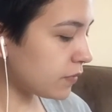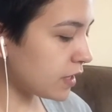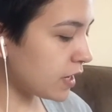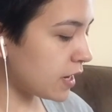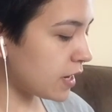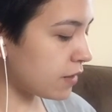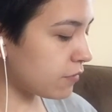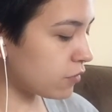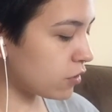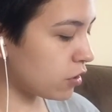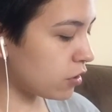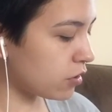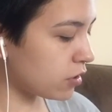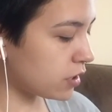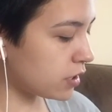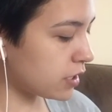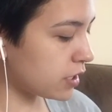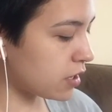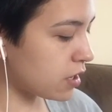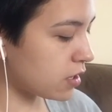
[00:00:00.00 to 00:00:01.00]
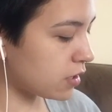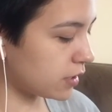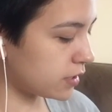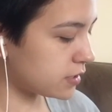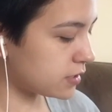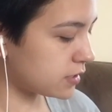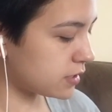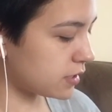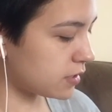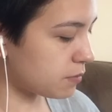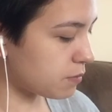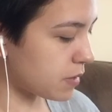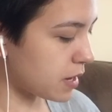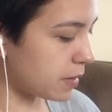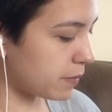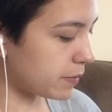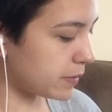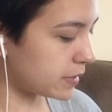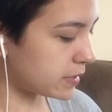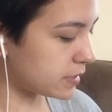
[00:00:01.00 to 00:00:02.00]
and I've currently got listed my
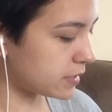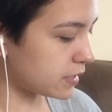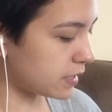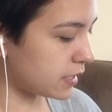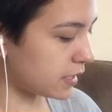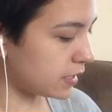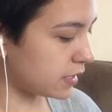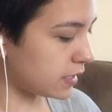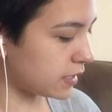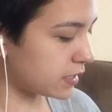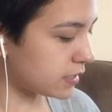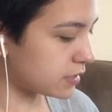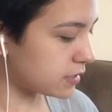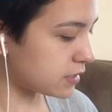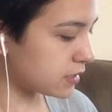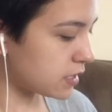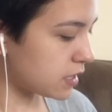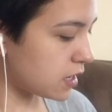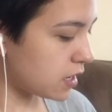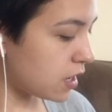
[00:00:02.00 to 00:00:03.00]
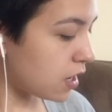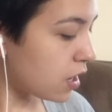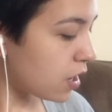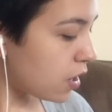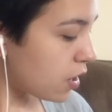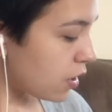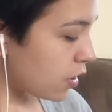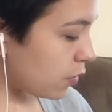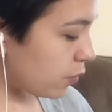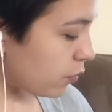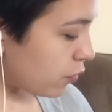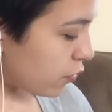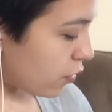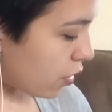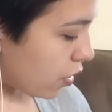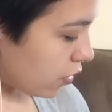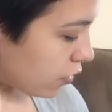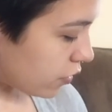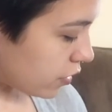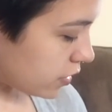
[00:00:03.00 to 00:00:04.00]
miscellaneous
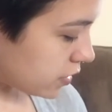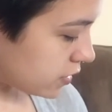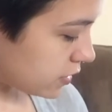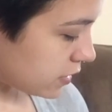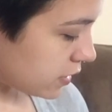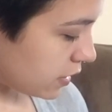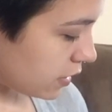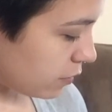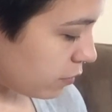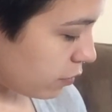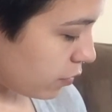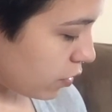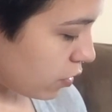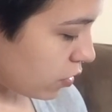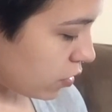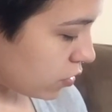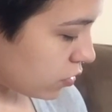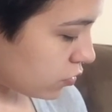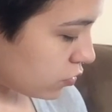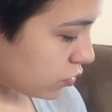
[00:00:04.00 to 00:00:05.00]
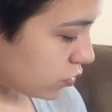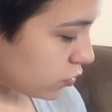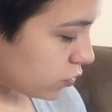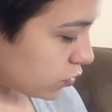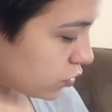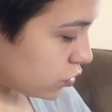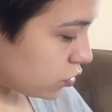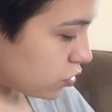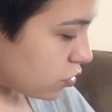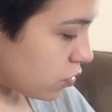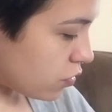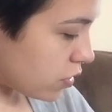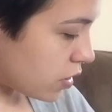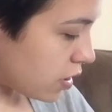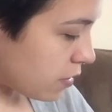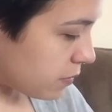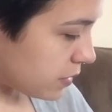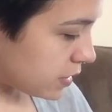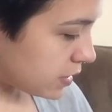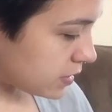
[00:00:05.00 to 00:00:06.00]
progress keepers, which don't
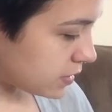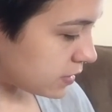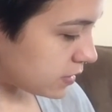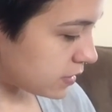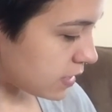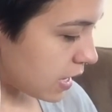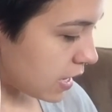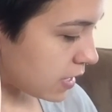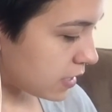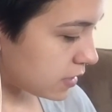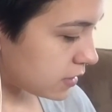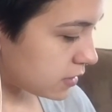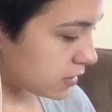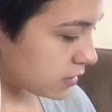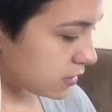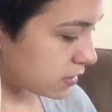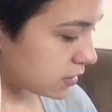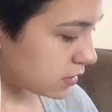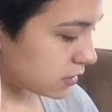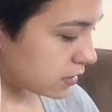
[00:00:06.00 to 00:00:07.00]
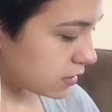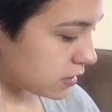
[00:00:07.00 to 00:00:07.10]
come in a set.